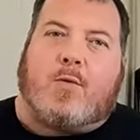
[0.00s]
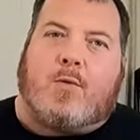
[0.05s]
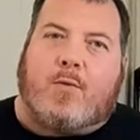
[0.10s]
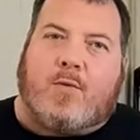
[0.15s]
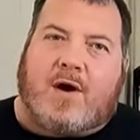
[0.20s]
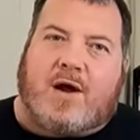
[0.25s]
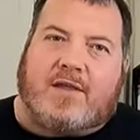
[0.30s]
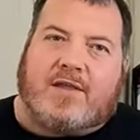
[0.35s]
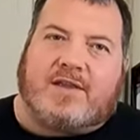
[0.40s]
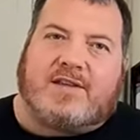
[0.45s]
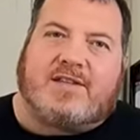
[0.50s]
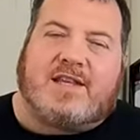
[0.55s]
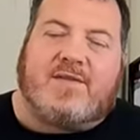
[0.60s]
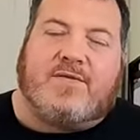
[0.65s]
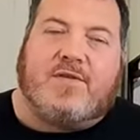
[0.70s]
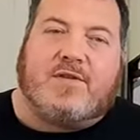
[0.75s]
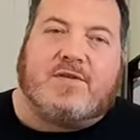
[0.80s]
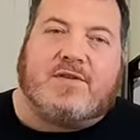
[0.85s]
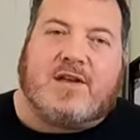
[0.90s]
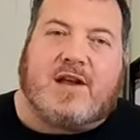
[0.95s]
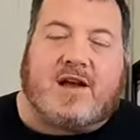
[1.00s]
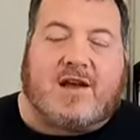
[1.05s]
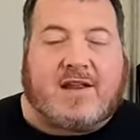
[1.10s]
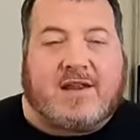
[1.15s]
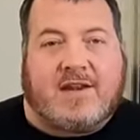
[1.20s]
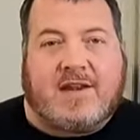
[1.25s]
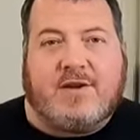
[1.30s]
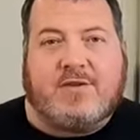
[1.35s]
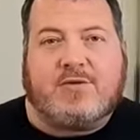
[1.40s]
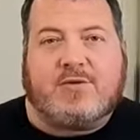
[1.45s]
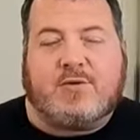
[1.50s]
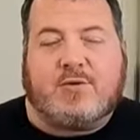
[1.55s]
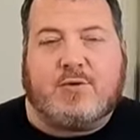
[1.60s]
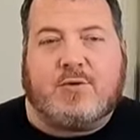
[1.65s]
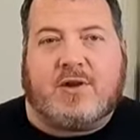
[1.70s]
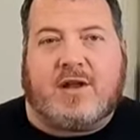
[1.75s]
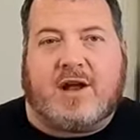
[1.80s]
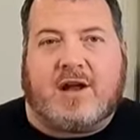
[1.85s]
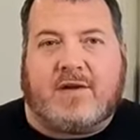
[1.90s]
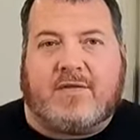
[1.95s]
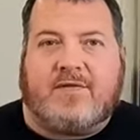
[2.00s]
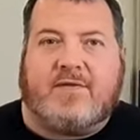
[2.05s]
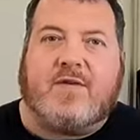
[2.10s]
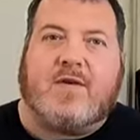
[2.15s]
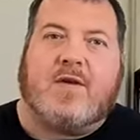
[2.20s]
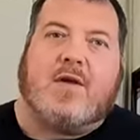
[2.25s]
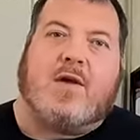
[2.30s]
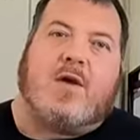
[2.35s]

While the seafood stock continues to cool off,